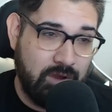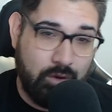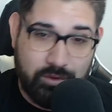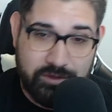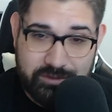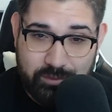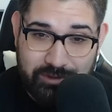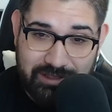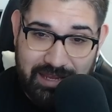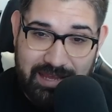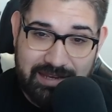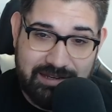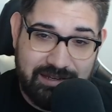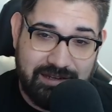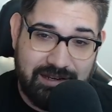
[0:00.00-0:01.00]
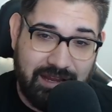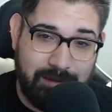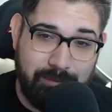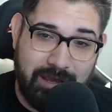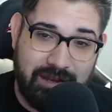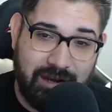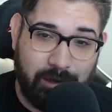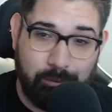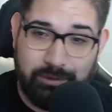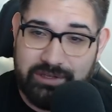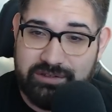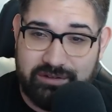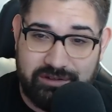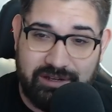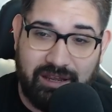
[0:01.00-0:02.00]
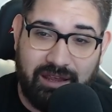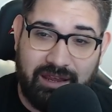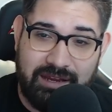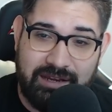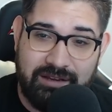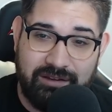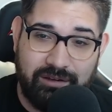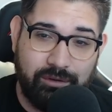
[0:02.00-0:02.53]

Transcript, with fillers: Once we landed, I met our Blizzard guide